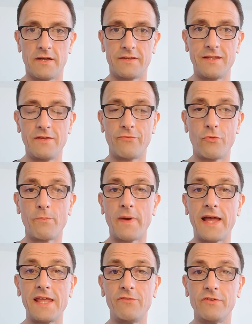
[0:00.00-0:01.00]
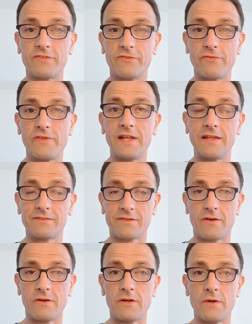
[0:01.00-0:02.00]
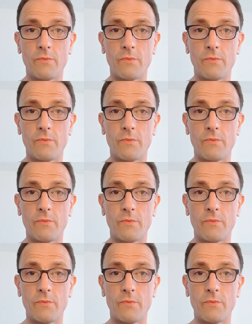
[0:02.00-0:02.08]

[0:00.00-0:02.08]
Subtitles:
default behaviours and feelings are